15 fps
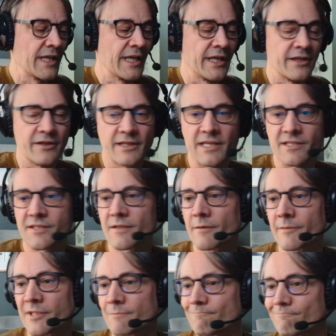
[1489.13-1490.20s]
And I guess, I
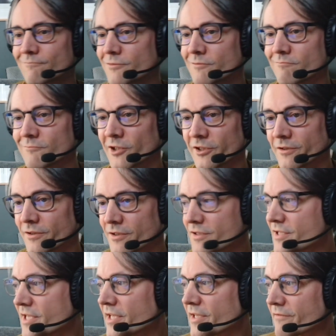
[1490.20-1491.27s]
mean, you'd
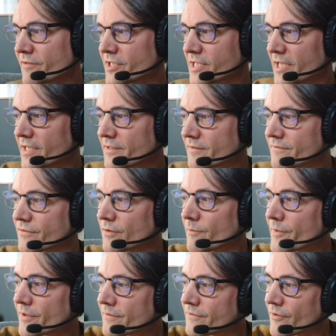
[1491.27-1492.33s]
see it every day that from
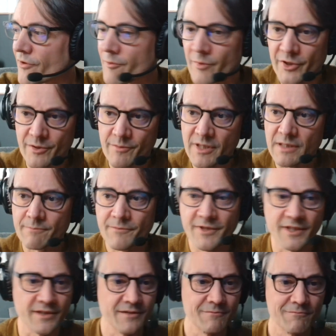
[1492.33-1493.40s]
the bottom up
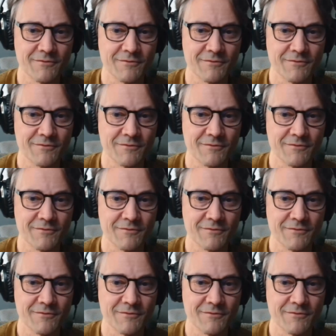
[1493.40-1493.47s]
that